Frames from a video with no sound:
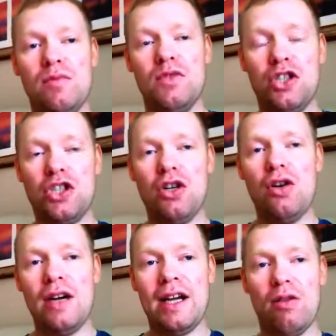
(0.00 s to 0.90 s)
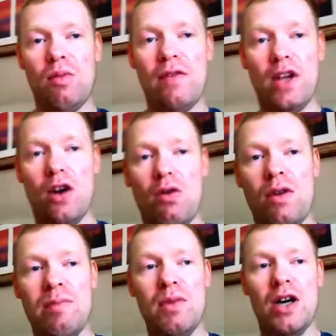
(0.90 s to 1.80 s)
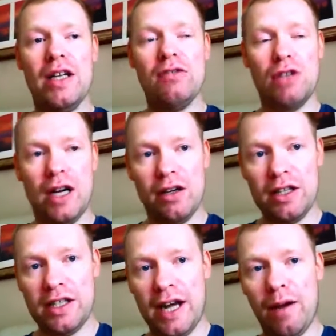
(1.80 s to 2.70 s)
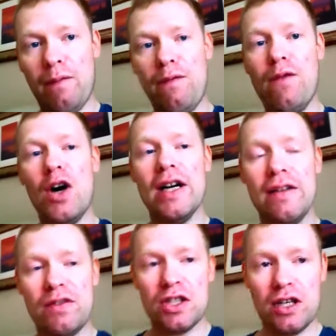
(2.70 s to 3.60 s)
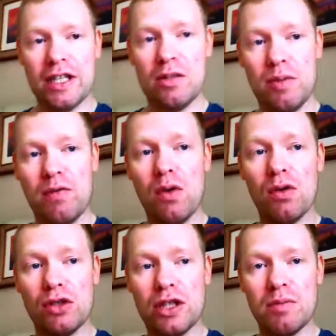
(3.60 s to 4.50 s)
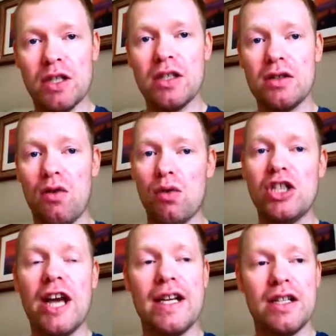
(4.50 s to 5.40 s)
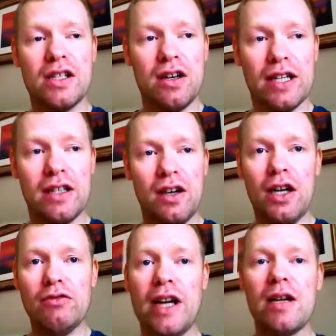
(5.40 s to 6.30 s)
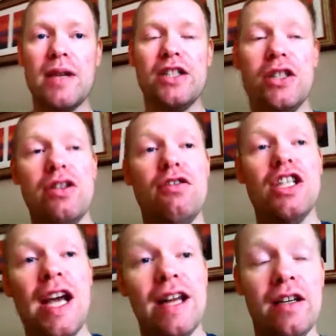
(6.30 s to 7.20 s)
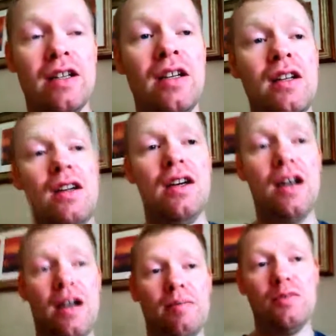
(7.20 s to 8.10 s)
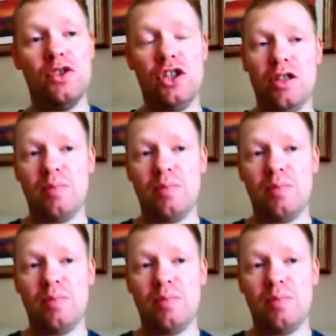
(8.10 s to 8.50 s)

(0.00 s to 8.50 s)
start out with a goal in mind. Right, I'm going to set up 5 sites before Christmas, or 10 sites. I recommend you do 10, just